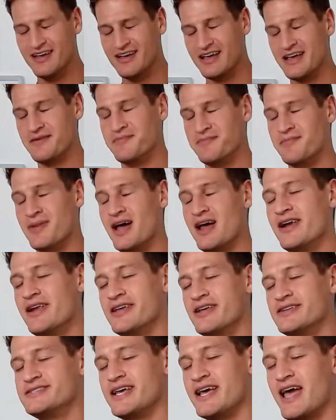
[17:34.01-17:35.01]
and
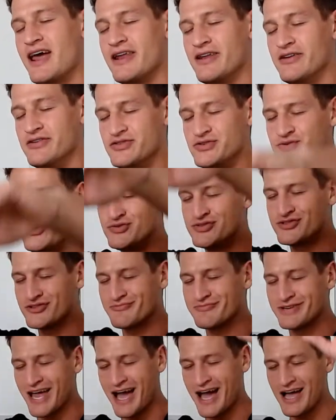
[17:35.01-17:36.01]
meditate and do
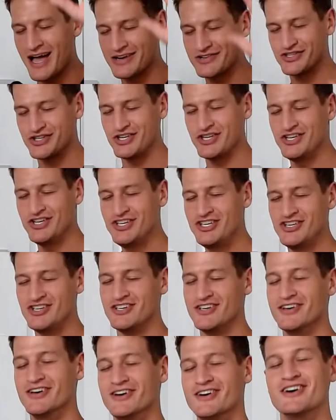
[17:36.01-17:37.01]
some Tai
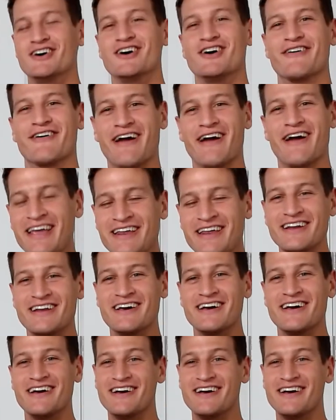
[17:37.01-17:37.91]
Chi, right?